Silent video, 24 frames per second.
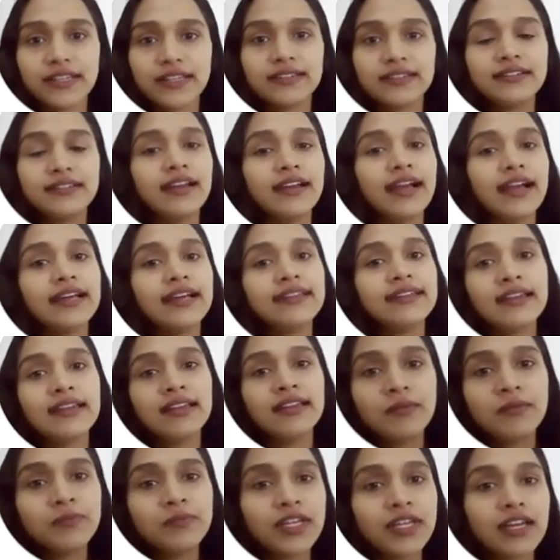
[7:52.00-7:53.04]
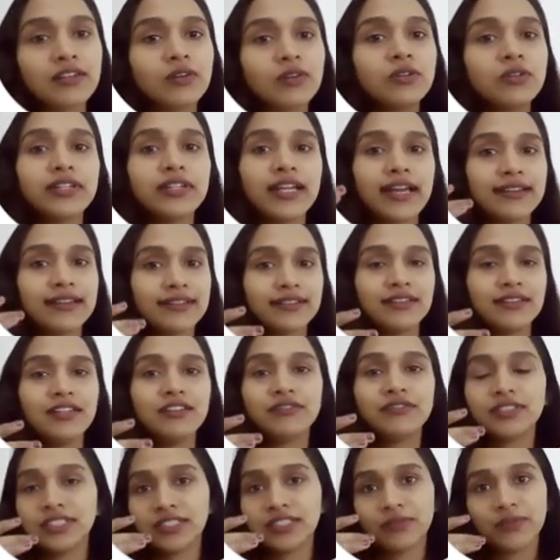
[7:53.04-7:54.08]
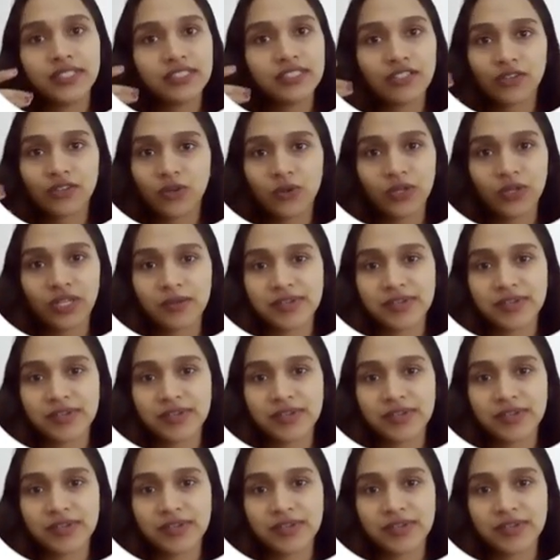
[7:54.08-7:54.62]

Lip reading: here, an LLM cannot directly work with raw